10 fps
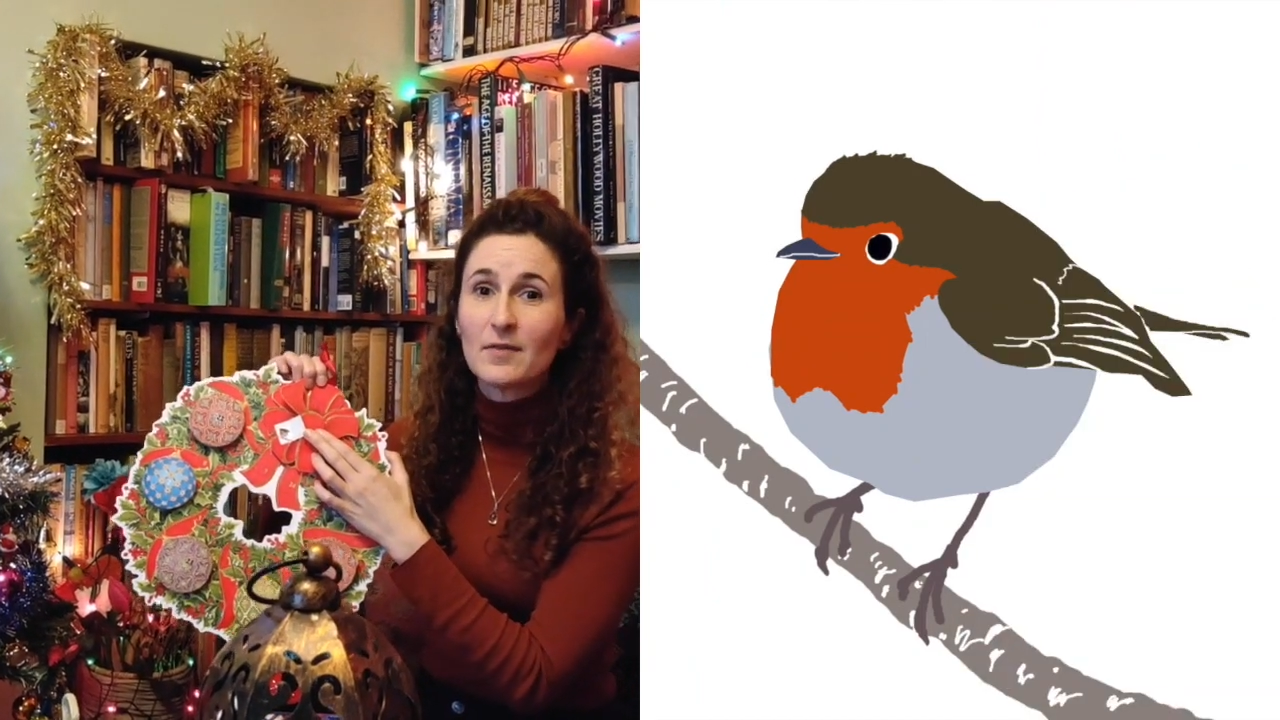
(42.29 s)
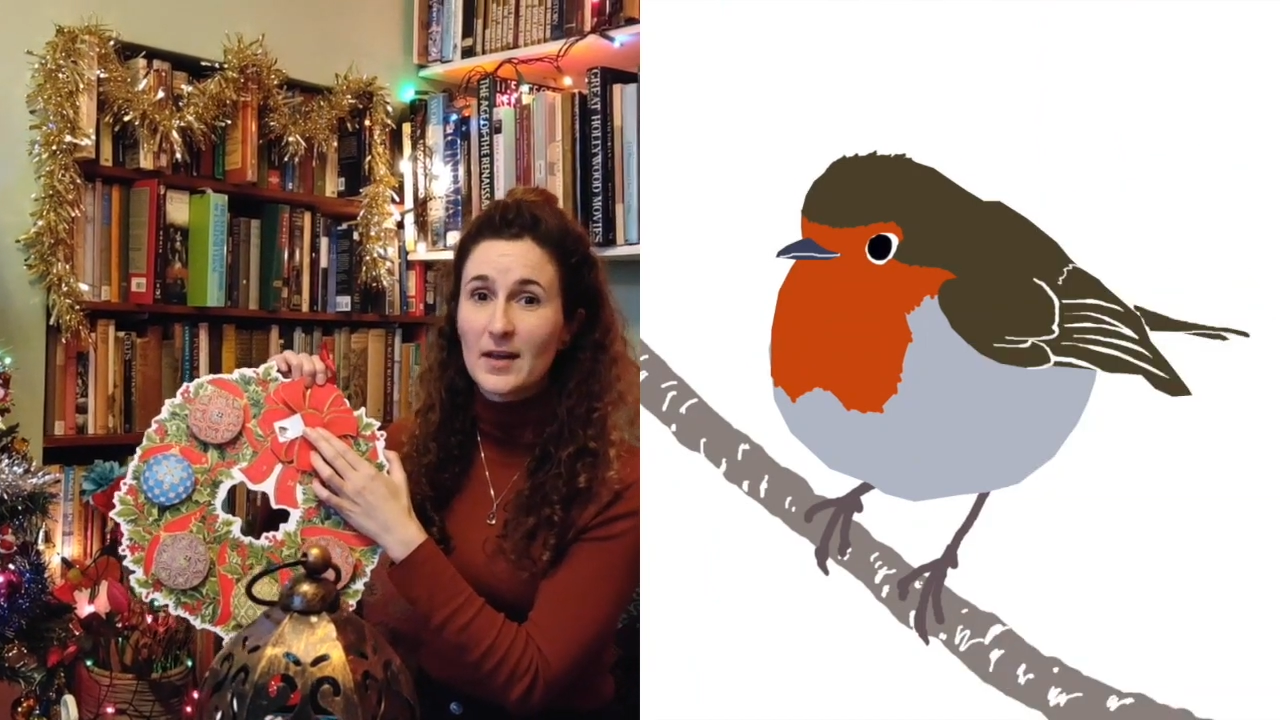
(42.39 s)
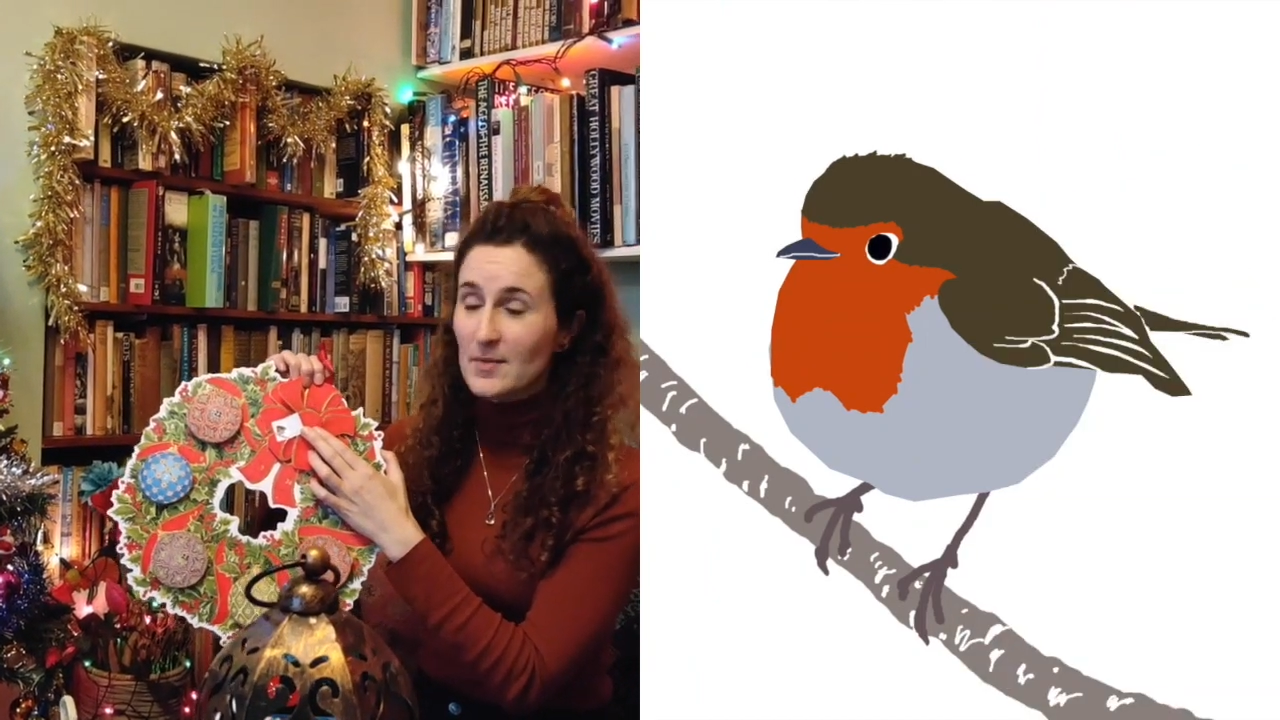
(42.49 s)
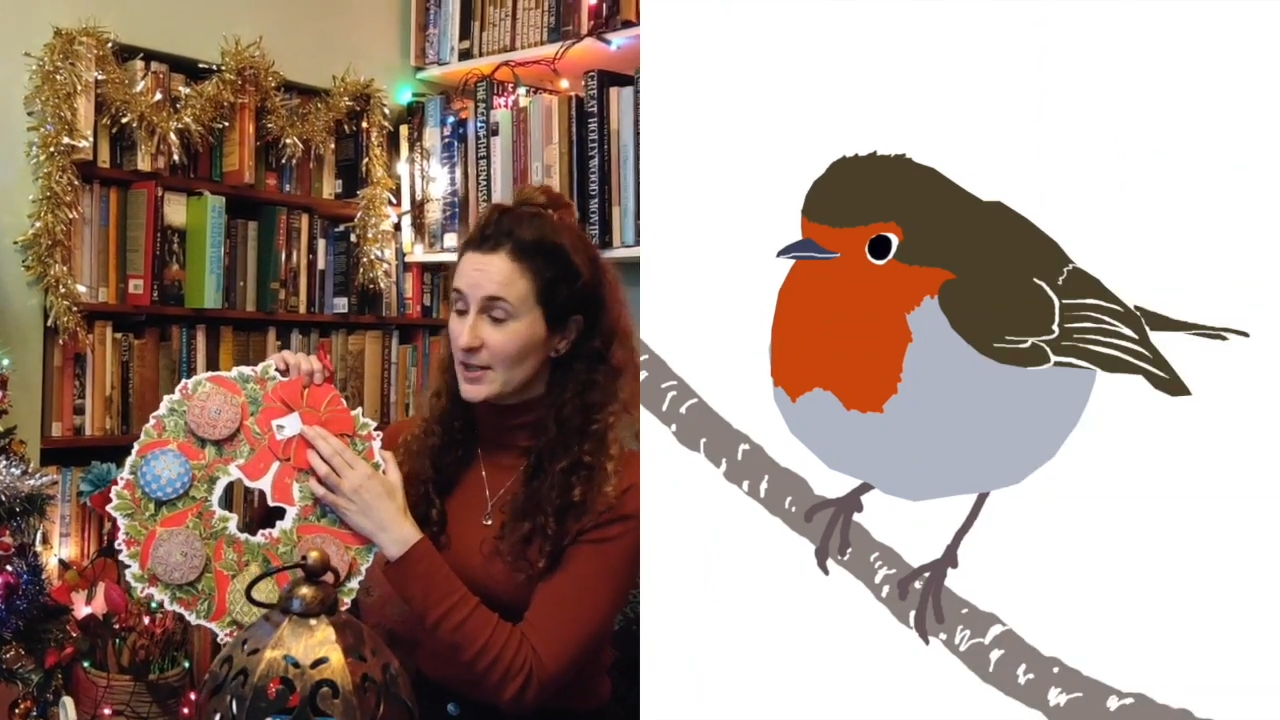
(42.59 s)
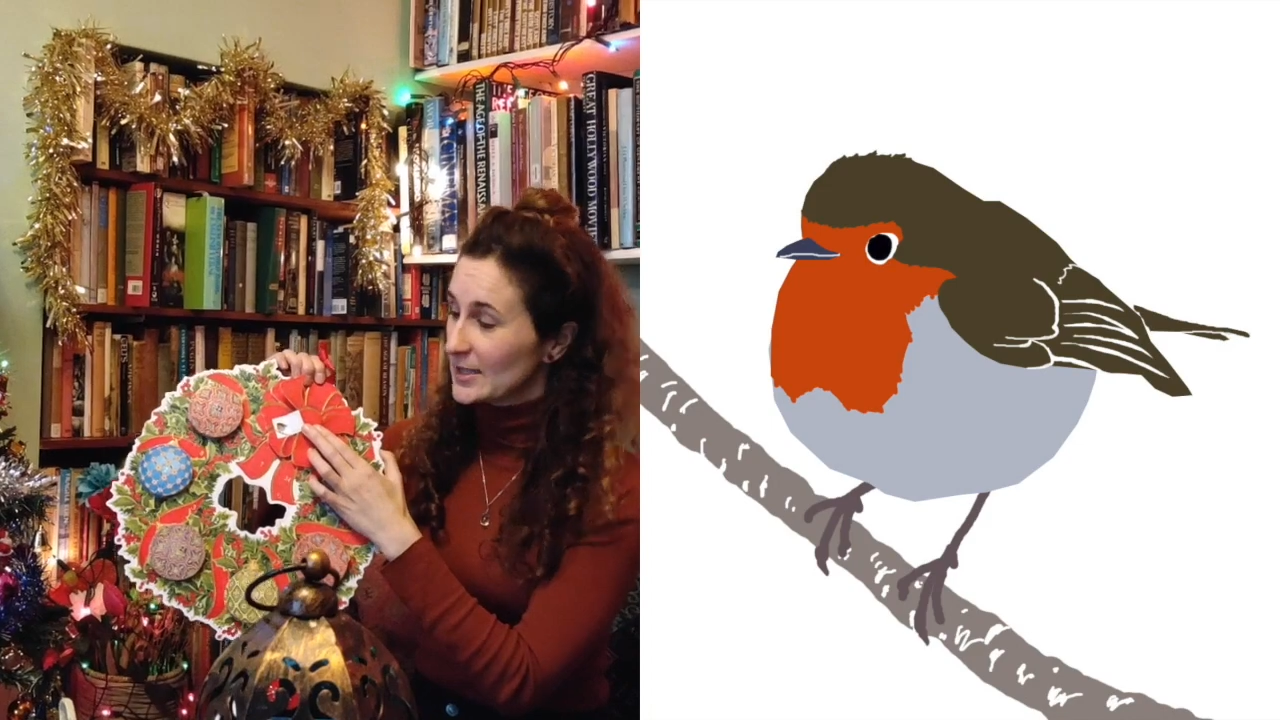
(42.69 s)

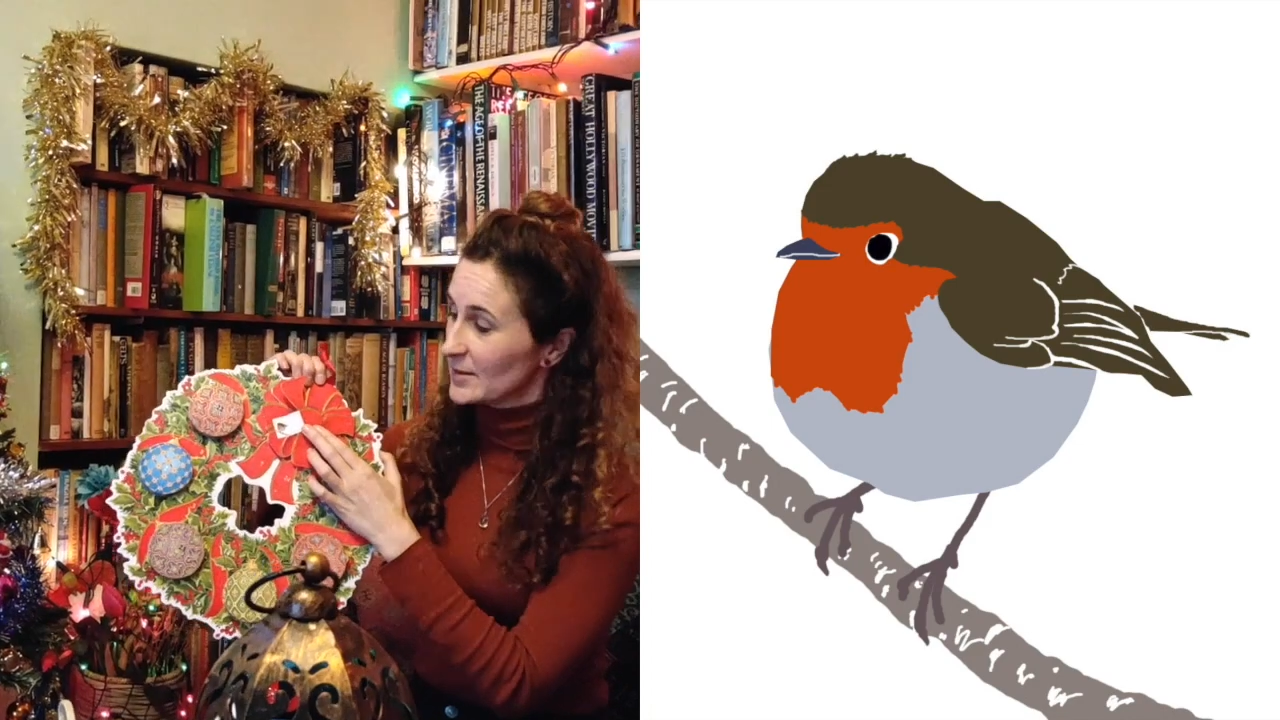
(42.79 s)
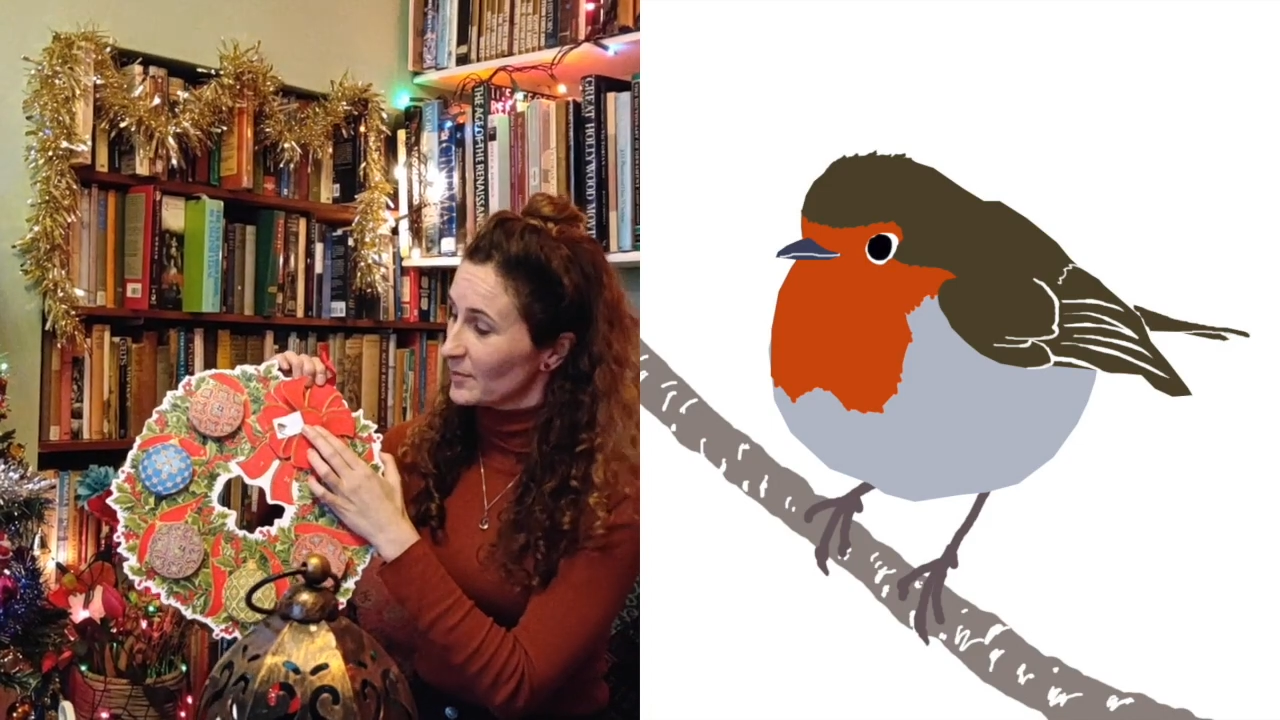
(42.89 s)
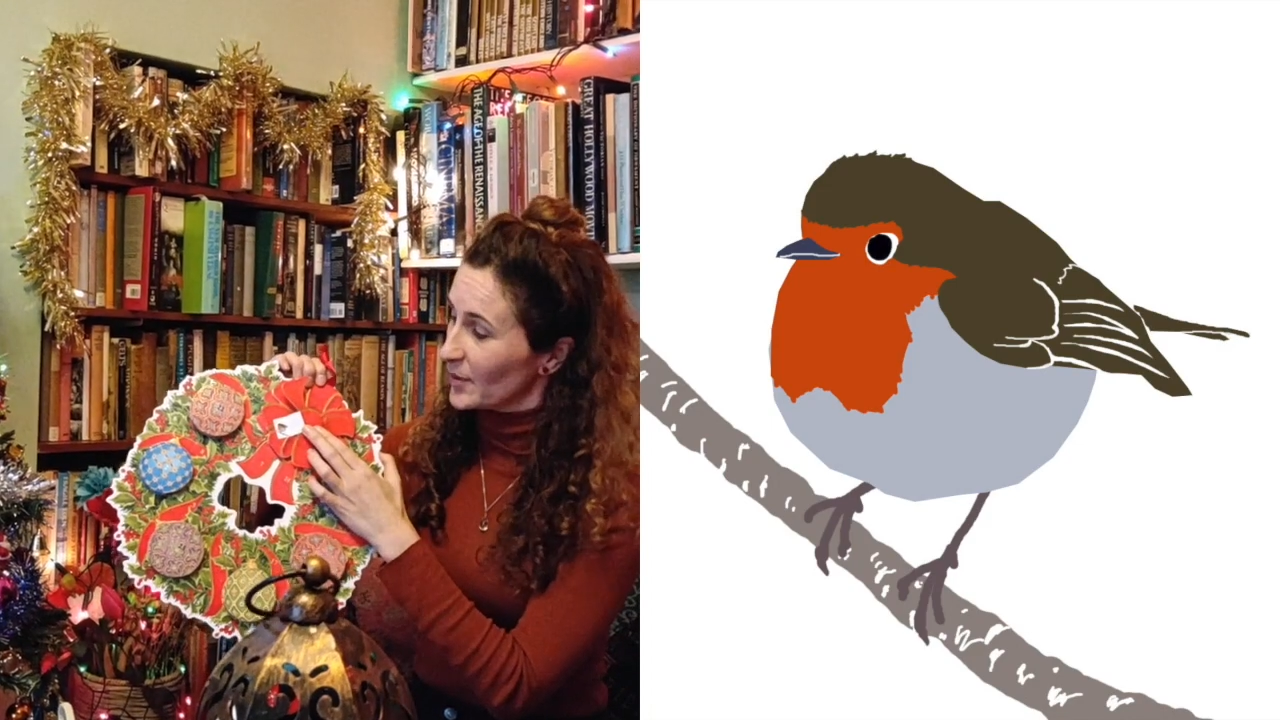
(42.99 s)
famous